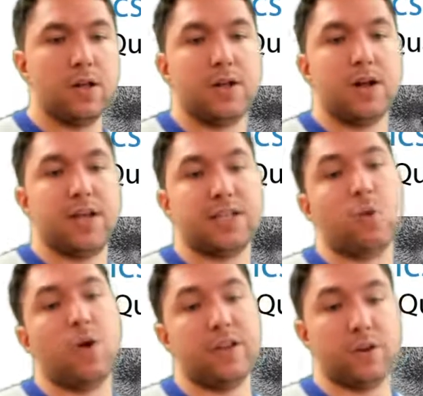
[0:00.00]
has a
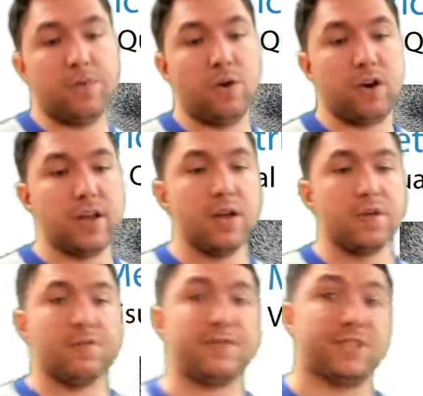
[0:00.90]
quality of only
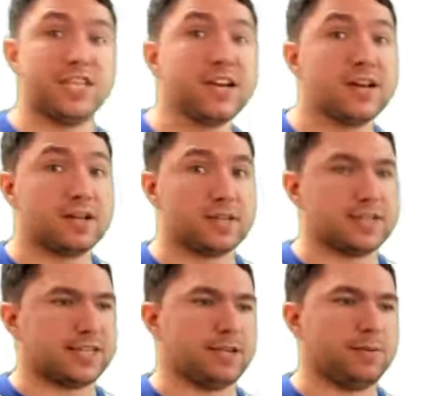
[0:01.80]
15
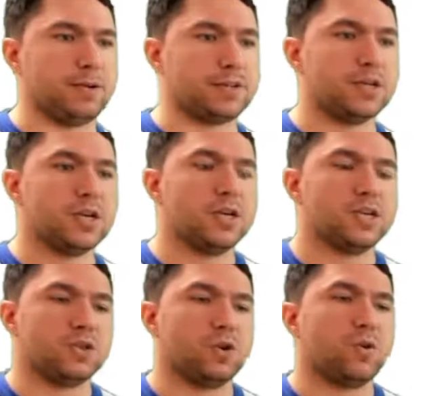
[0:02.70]
decibels.
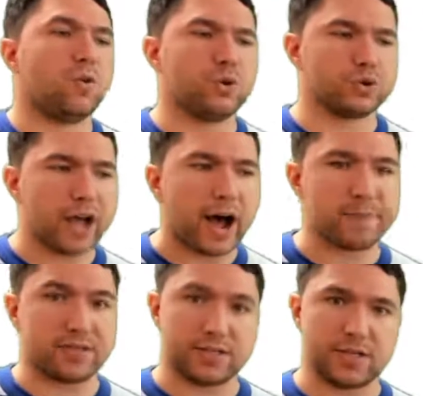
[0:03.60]
So what
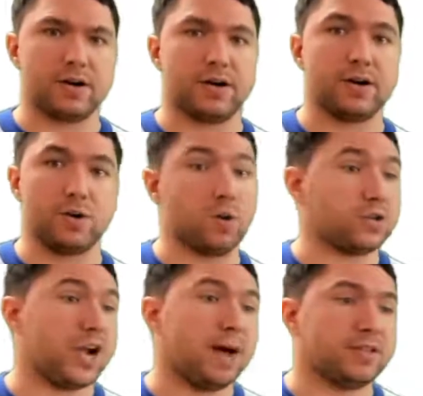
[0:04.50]
happens here? What
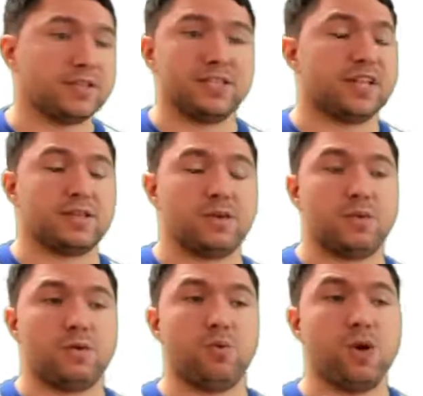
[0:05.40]
happens is that
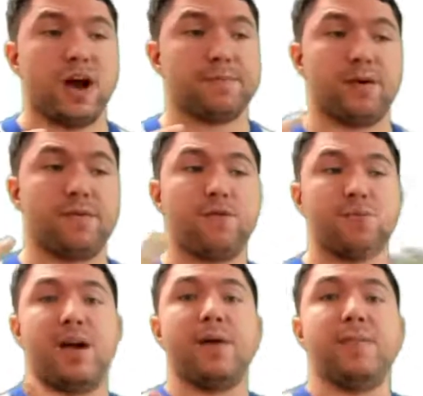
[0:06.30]
we have performed
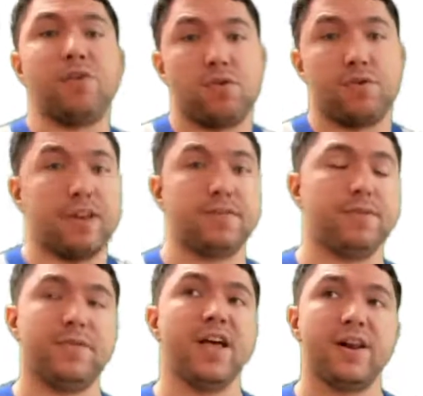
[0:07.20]
a mirror.
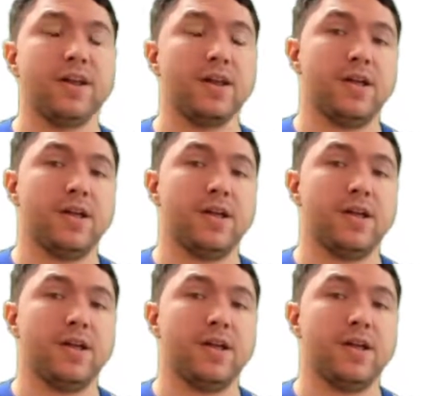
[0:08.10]
Then